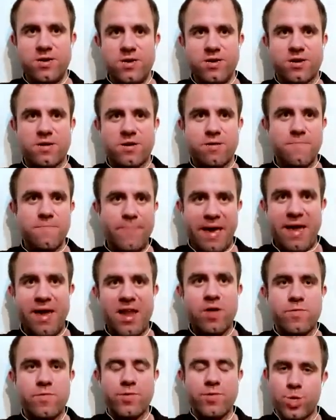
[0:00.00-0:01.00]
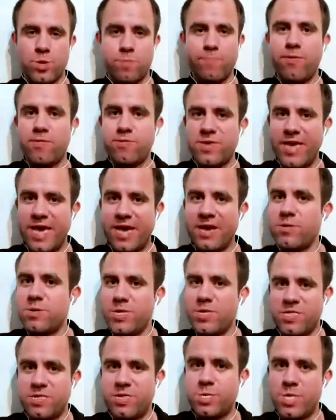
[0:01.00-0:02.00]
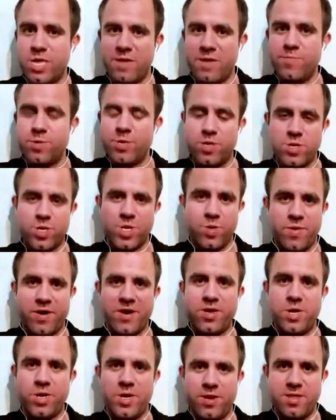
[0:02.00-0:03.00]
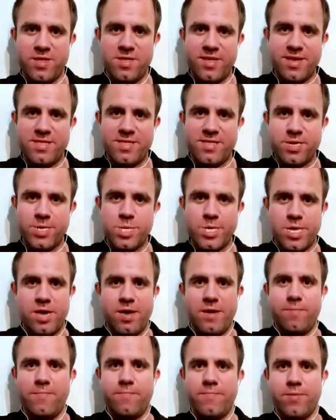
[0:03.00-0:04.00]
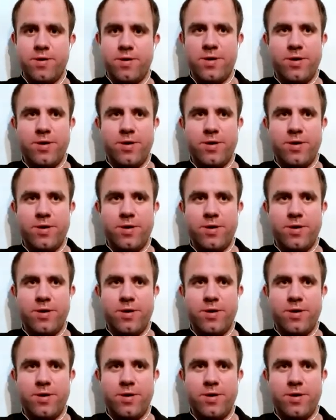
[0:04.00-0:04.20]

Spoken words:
Compare it with somebody else in the same situation, in the same